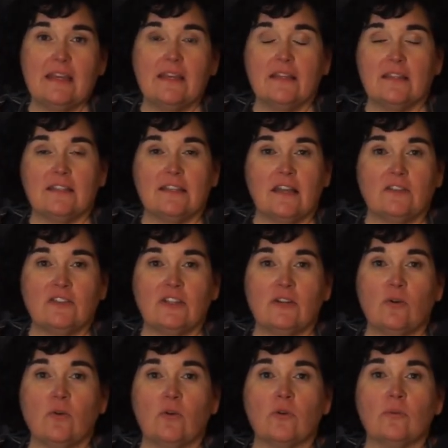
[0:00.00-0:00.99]
It sounds
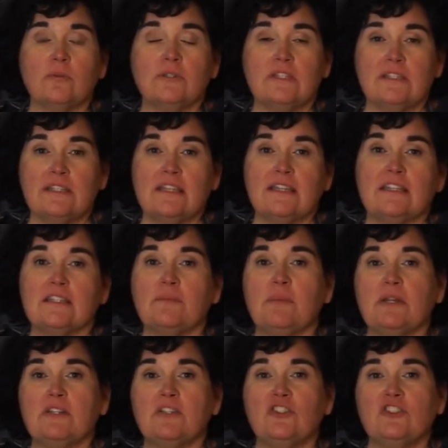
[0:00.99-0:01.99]
like a horrible disease,
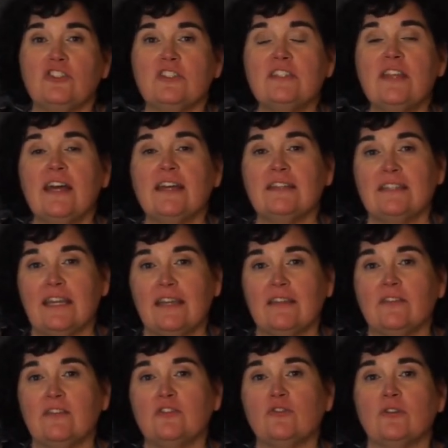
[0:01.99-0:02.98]
but it's just that day
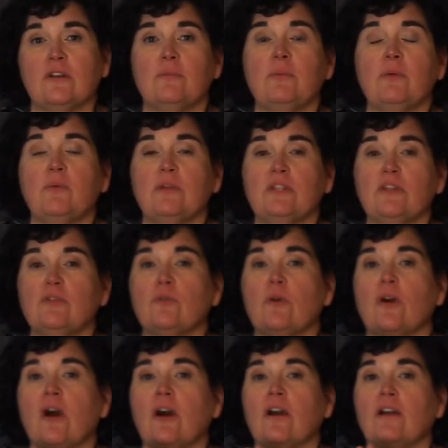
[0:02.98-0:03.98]
in the trip when you
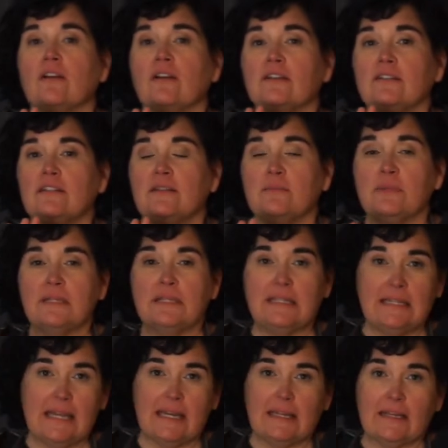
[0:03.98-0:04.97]
are simply
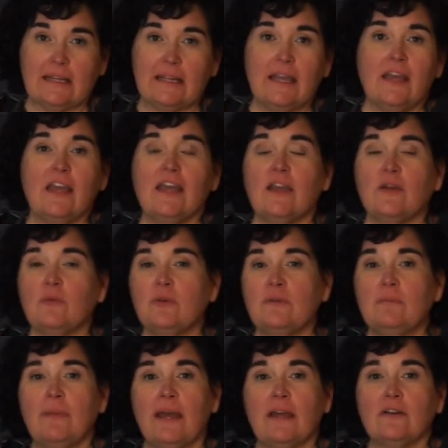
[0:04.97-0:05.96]
done. It
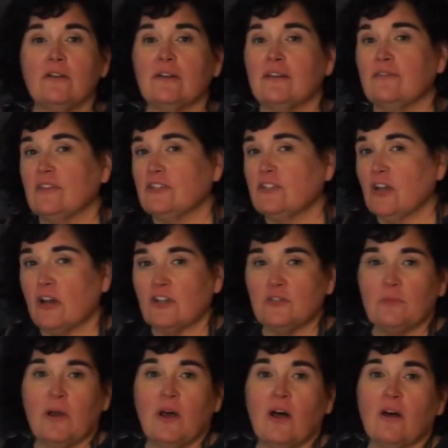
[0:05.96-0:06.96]
wouldn't matter if the Taj
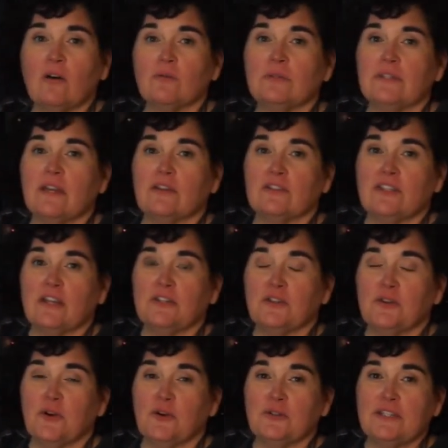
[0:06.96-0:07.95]
Mahal was outside
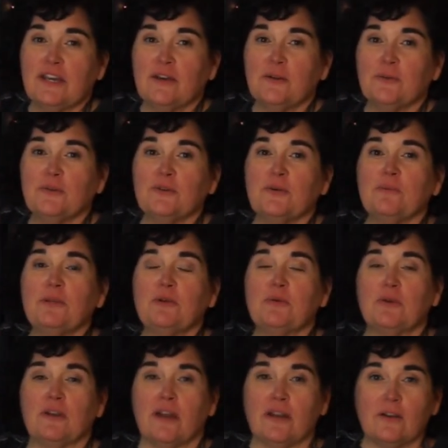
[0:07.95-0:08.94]
your hotel room, you
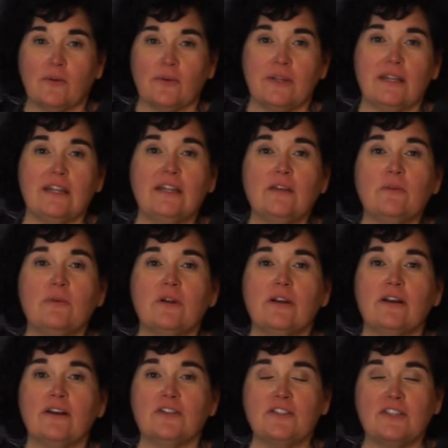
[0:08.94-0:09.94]
are not going anywhere
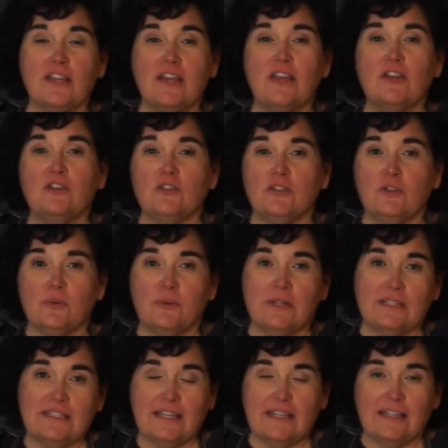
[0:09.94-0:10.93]
else, you don't want
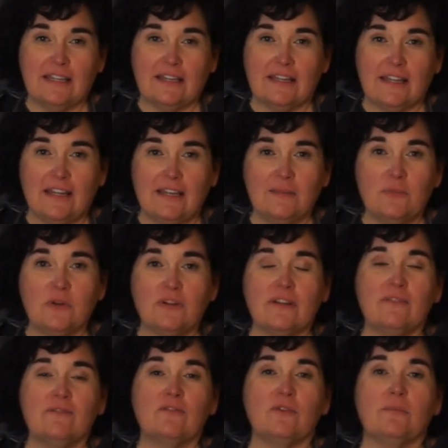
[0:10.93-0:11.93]
to take in any more
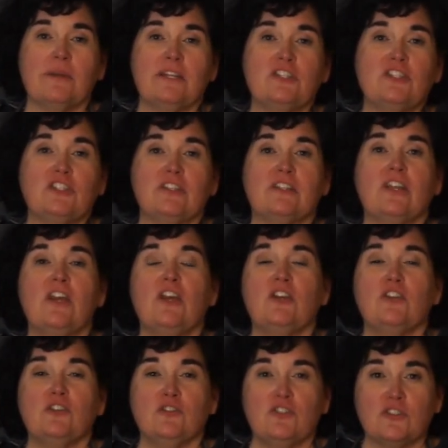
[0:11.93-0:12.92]
information,
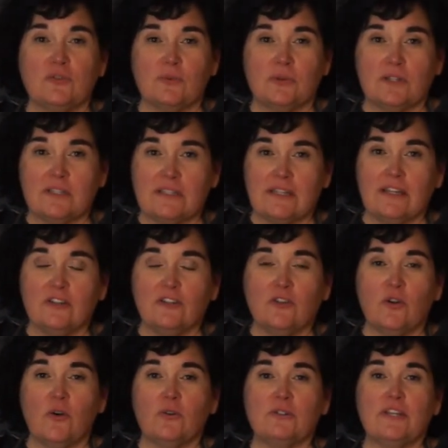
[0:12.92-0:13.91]
you just want to stay in
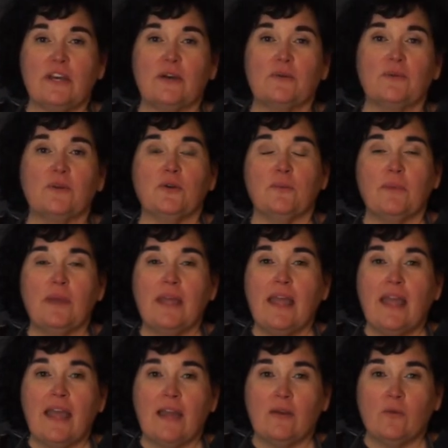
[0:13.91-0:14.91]
your hotel room
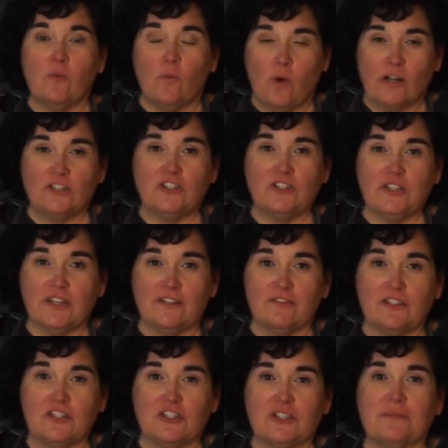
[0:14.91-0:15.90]
and watch
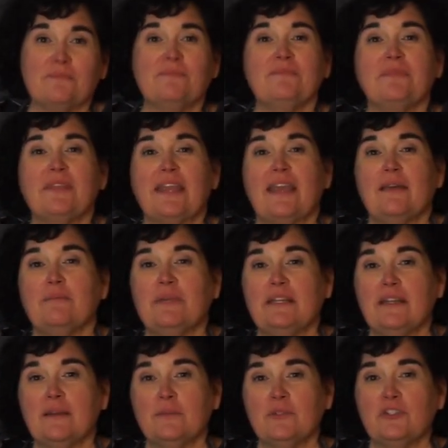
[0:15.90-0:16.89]
television.
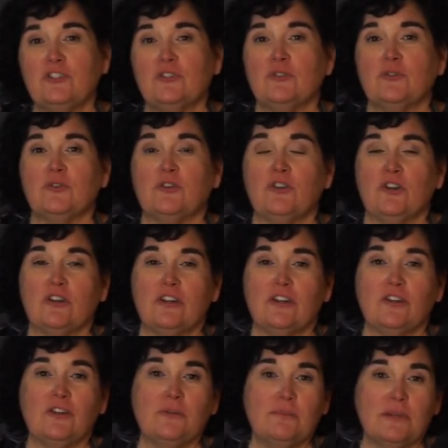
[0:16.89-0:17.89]
Being able to cook a
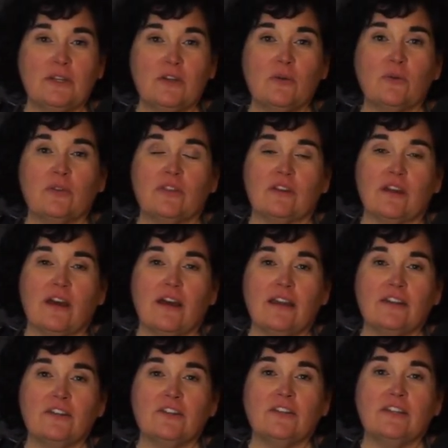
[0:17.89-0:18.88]
good meal with an
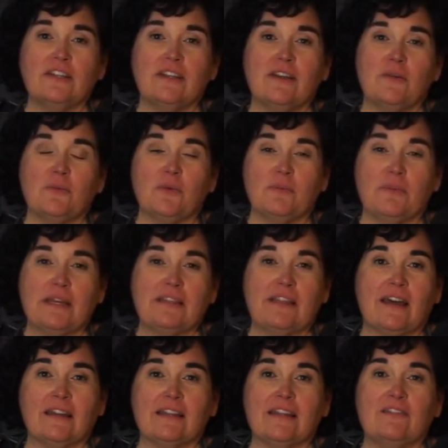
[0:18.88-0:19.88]
iron will make
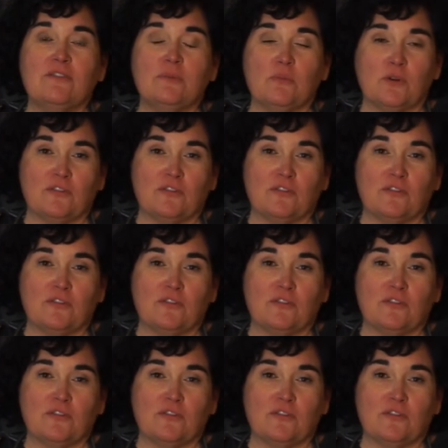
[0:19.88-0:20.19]
that even more